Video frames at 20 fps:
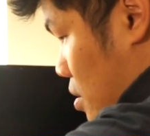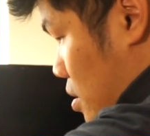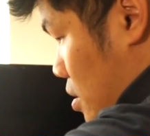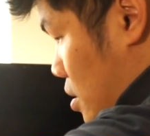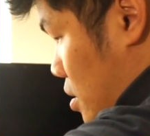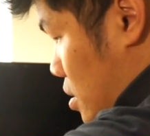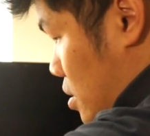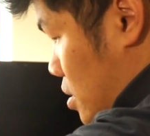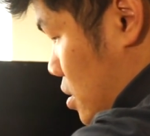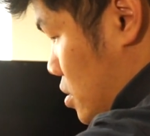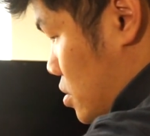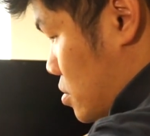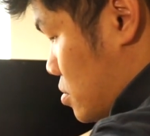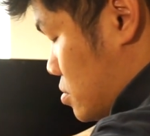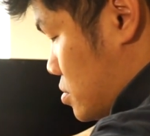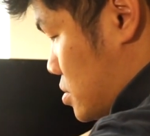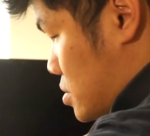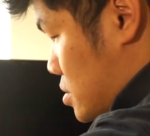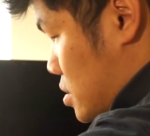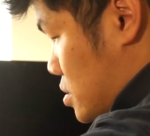yeah, they
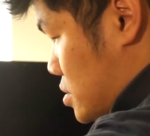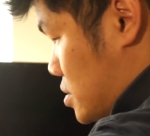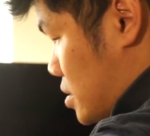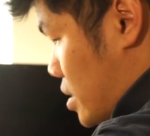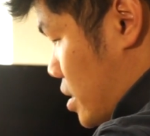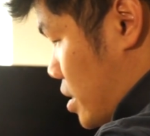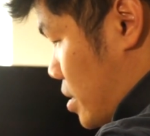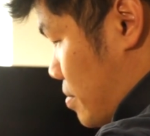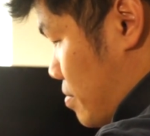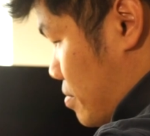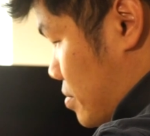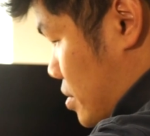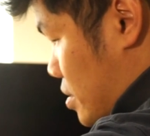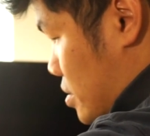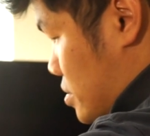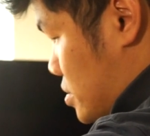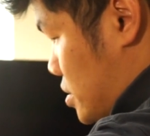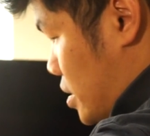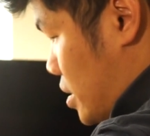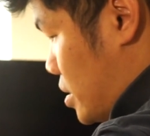use the same
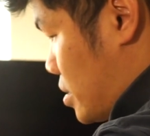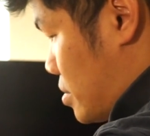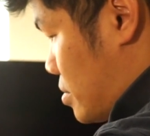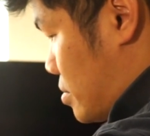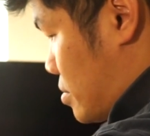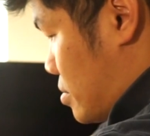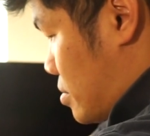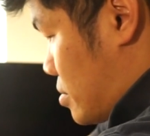container.